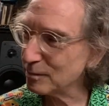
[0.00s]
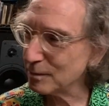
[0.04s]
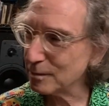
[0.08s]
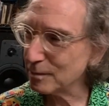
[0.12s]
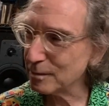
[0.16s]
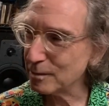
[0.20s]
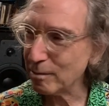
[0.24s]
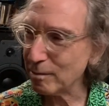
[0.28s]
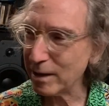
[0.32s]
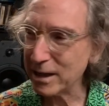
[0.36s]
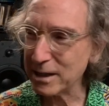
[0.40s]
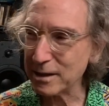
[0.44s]

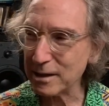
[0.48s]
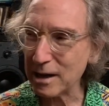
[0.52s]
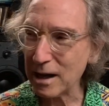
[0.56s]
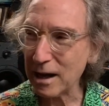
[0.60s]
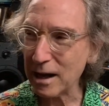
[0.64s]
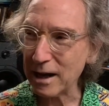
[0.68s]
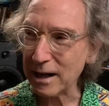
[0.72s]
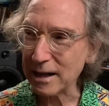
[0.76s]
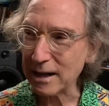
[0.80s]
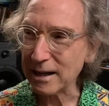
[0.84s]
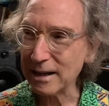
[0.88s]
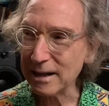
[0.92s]
Great
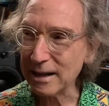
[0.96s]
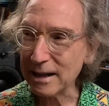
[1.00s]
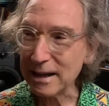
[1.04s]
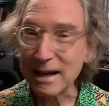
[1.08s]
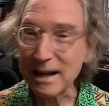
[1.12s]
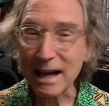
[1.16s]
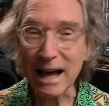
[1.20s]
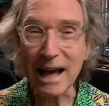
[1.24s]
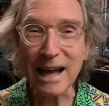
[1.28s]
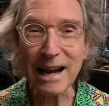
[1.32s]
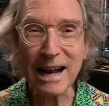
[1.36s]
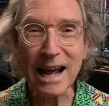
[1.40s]
guy.
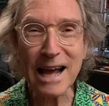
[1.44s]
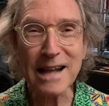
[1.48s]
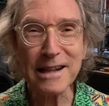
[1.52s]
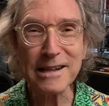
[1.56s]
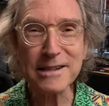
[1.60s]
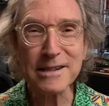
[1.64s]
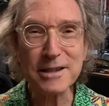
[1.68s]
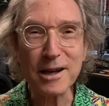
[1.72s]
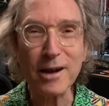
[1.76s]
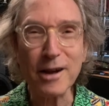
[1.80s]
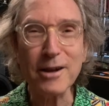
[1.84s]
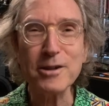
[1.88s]
And I had
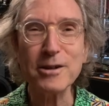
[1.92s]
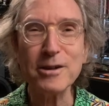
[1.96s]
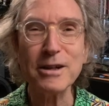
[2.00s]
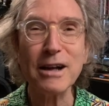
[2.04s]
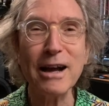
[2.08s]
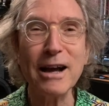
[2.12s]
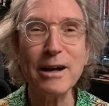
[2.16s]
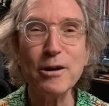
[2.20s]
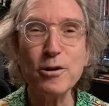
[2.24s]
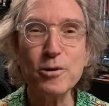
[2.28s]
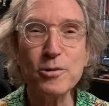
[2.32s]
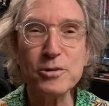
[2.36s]
this other
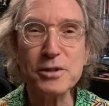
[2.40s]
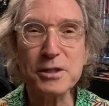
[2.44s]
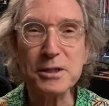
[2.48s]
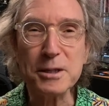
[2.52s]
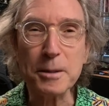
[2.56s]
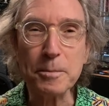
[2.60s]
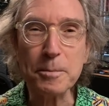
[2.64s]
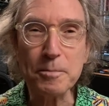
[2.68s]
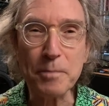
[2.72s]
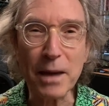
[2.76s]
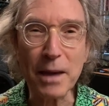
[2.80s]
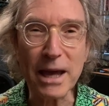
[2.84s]
guy who was a
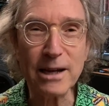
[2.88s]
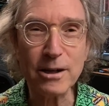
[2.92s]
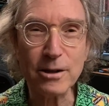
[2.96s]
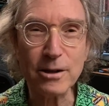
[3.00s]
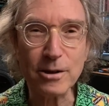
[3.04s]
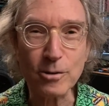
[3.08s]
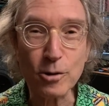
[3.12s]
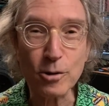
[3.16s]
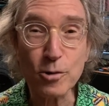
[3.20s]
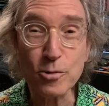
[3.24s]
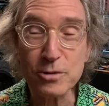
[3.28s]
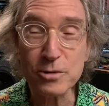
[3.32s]

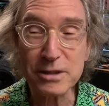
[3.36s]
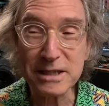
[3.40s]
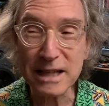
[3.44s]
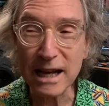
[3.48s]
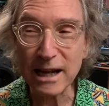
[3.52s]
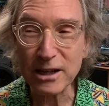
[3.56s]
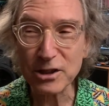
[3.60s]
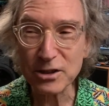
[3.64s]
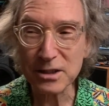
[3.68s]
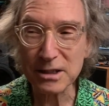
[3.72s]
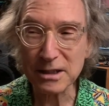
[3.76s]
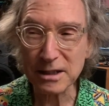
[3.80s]
baker, who was
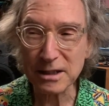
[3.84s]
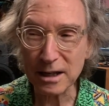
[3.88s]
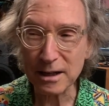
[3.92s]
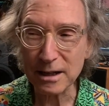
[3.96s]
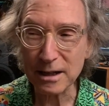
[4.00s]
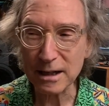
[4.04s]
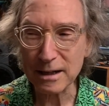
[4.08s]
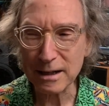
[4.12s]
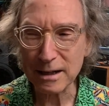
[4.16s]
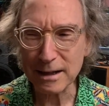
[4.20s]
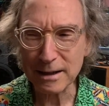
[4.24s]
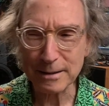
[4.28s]
actually he
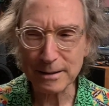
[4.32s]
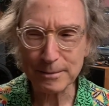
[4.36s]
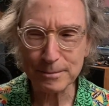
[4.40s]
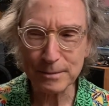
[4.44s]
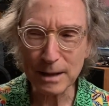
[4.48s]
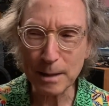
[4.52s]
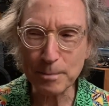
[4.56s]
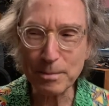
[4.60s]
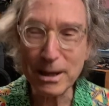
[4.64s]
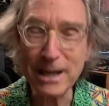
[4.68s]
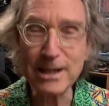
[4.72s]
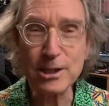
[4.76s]
was
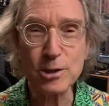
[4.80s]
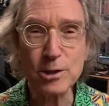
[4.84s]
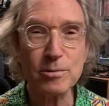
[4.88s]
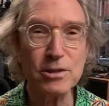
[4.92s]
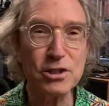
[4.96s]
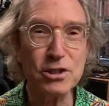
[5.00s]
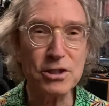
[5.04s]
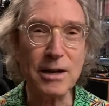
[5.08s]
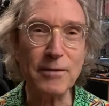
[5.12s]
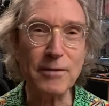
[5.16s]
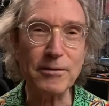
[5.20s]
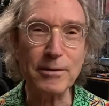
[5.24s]
a pastry
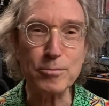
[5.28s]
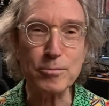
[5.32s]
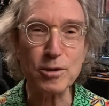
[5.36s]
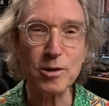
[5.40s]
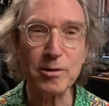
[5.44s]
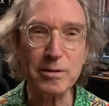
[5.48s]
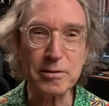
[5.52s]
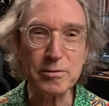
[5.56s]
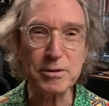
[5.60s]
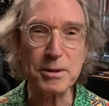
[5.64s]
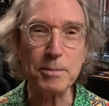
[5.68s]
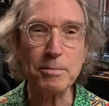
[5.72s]

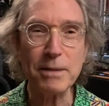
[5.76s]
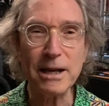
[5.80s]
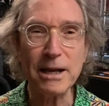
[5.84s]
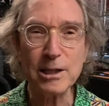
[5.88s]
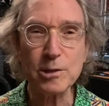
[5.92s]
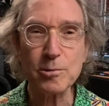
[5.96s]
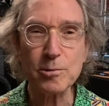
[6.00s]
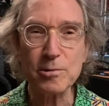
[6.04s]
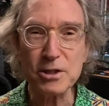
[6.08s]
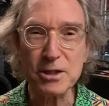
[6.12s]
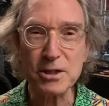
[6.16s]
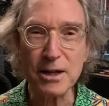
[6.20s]

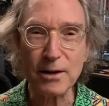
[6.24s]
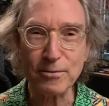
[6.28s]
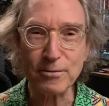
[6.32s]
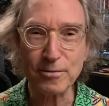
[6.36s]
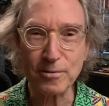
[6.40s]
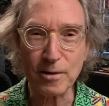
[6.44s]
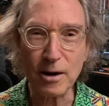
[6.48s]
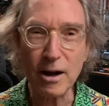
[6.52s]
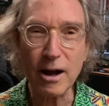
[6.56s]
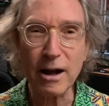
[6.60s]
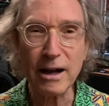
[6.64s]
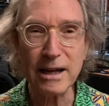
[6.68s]
chef
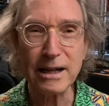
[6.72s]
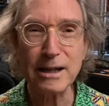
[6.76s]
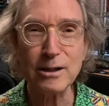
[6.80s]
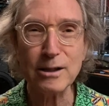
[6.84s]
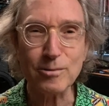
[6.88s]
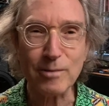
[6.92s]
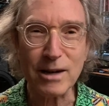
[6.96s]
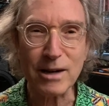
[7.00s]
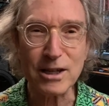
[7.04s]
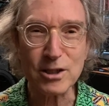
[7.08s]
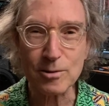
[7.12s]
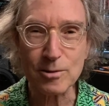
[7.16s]
for a high-end
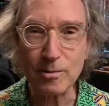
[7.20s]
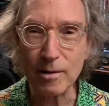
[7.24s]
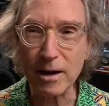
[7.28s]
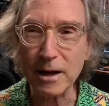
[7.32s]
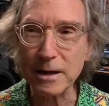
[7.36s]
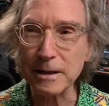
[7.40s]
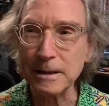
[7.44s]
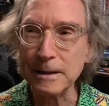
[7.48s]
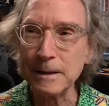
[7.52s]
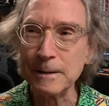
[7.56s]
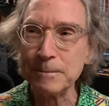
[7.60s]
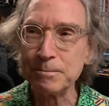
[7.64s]

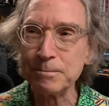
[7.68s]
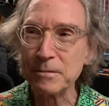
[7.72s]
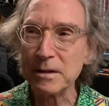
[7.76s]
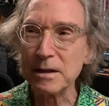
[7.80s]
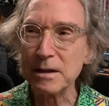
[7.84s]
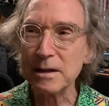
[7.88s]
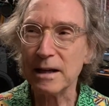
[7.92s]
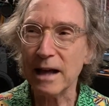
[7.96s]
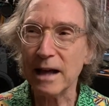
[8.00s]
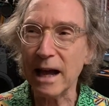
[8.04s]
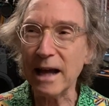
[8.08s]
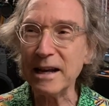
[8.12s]
restaurant.
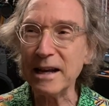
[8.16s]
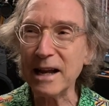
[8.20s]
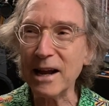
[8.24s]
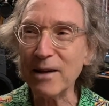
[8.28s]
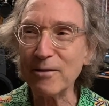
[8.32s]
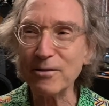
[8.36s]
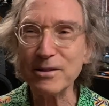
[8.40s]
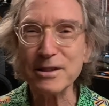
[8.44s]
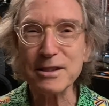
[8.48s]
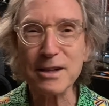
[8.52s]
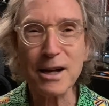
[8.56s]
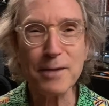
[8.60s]
And
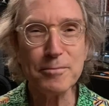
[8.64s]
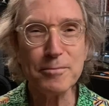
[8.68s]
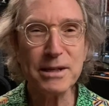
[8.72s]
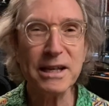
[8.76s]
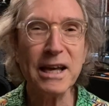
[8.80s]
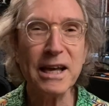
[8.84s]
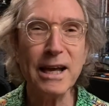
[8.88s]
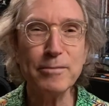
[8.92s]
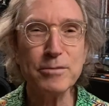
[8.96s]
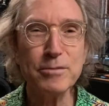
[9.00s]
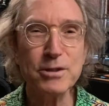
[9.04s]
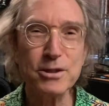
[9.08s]
every time he
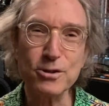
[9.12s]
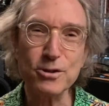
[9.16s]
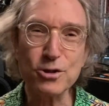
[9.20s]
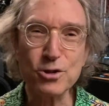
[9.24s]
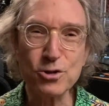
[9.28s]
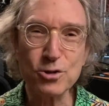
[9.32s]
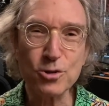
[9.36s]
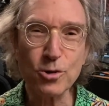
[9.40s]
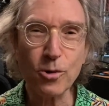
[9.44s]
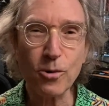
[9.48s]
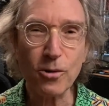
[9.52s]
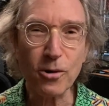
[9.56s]
came to the
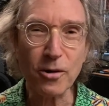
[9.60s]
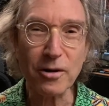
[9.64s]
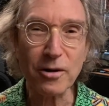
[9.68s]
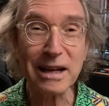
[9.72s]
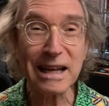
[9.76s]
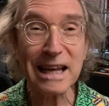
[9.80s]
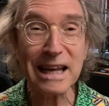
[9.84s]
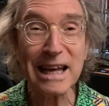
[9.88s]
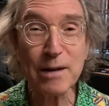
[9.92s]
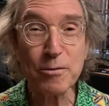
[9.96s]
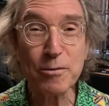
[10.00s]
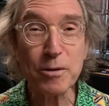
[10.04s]
store,
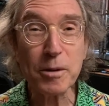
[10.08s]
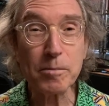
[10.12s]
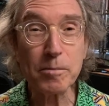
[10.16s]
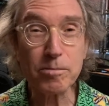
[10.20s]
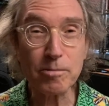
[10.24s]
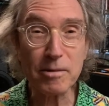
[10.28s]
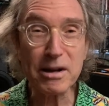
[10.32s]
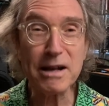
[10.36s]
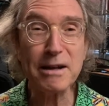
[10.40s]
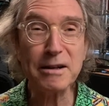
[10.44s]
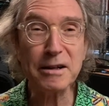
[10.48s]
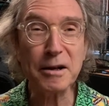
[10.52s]
he would
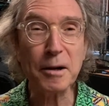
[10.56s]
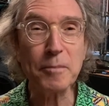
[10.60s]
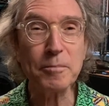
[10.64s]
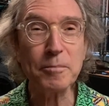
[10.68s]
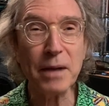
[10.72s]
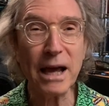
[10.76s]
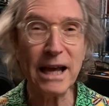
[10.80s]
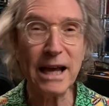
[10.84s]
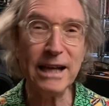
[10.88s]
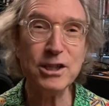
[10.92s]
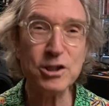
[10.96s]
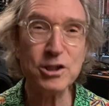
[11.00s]
bring
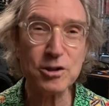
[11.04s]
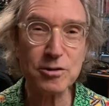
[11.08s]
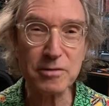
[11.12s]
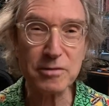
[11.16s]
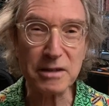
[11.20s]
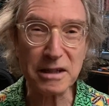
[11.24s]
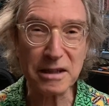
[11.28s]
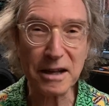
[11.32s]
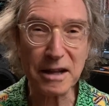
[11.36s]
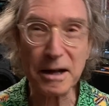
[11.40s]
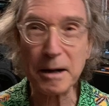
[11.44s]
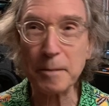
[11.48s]

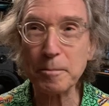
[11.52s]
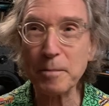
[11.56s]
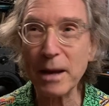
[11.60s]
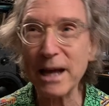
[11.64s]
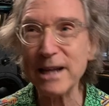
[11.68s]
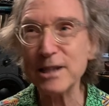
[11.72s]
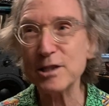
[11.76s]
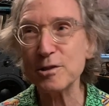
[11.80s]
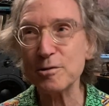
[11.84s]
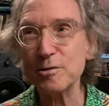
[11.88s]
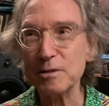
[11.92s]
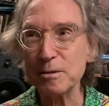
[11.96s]
pastry, like
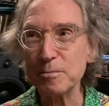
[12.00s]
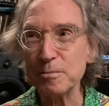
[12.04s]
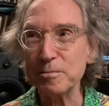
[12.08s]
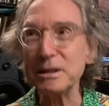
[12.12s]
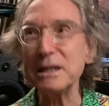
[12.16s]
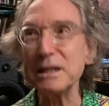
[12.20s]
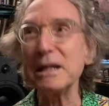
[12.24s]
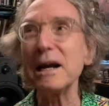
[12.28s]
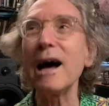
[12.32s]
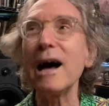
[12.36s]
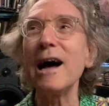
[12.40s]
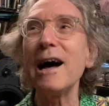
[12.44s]
pastry
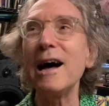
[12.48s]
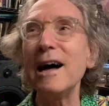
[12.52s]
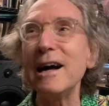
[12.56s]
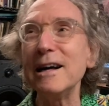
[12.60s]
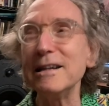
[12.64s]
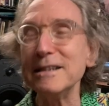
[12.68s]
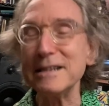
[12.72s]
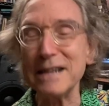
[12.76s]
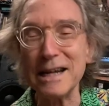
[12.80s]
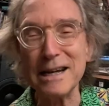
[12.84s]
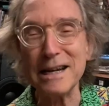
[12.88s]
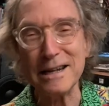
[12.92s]

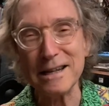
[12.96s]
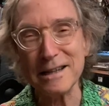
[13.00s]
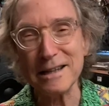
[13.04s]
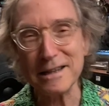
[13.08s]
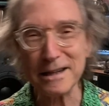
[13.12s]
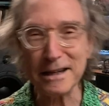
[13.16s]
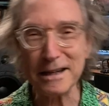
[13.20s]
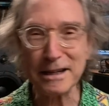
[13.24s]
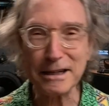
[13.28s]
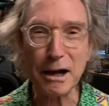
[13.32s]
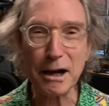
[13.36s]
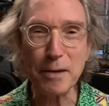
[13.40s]
beyond
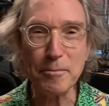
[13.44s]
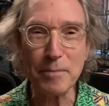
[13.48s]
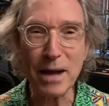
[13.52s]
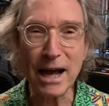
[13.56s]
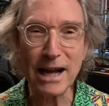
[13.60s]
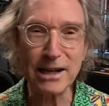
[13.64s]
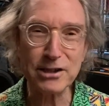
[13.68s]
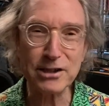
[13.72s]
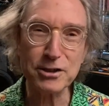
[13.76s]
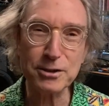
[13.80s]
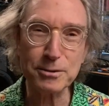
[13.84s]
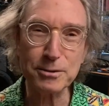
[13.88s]
anything
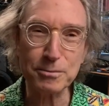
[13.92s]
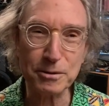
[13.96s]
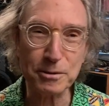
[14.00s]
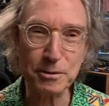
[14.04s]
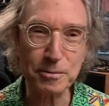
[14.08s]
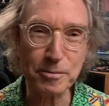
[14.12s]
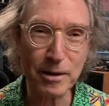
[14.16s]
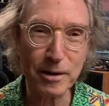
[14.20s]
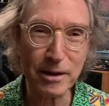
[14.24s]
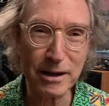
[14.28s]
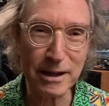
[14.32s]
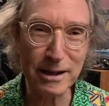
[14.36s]
imaginable
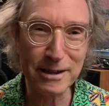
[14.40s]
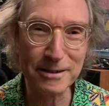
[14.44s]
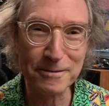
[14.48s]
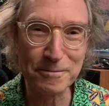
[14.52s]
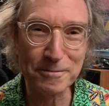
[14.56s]
by